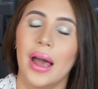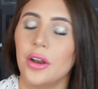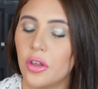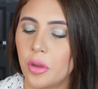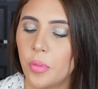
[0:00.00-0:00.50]

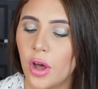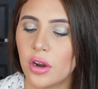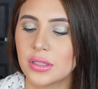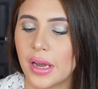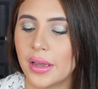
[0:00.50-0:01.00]
Another
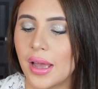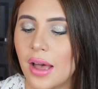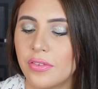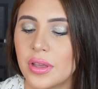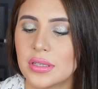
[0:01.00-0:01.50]
product that I
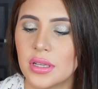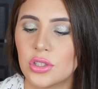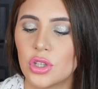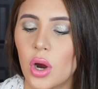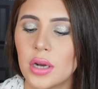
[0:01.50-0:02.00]
have is the
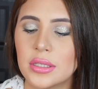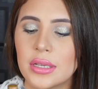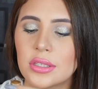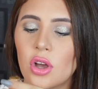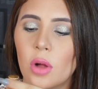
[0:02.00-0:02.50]

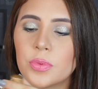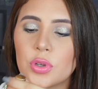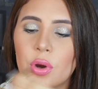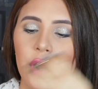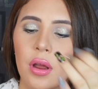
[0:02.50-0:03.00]
Tarte
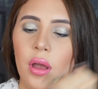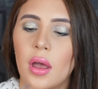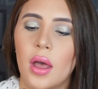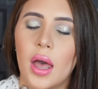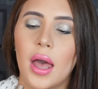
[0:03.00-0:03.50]
Sculptor,
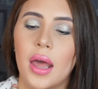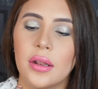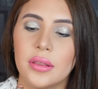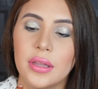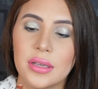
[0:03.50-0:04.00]

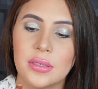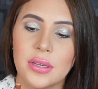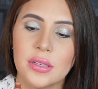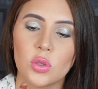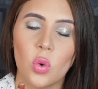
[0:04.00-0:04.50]
and this
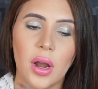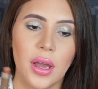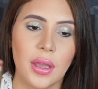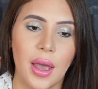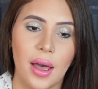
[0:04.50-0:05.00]
is what
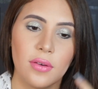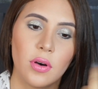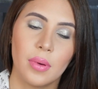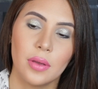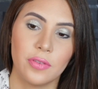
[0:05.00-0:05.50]
I have
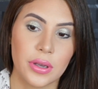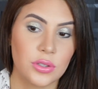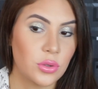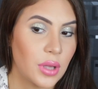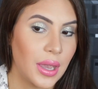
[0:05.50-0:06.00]
on my
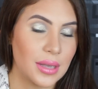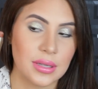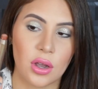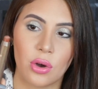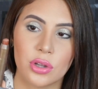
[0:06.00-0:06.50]
face today as
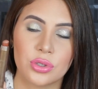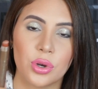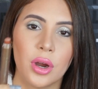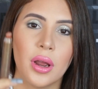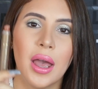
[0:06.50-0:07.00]
a
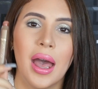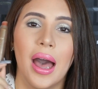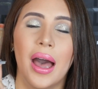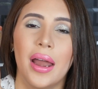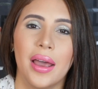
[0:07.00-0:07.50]
contour,
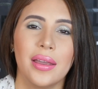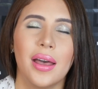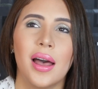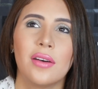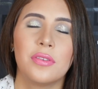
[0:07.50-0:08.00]
and I
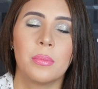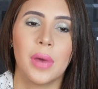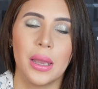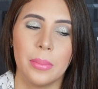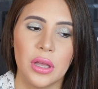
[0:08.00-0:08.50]
have
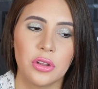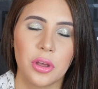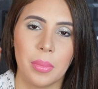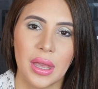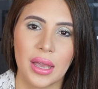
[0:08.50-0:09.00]
my
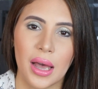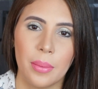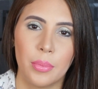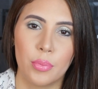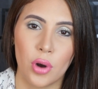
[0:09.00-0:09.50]
Milk
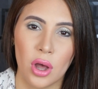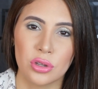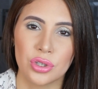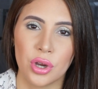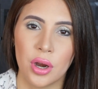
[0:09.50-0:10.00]
Makeup
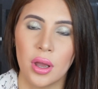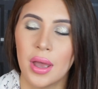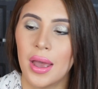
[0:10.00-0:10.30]
bronzer,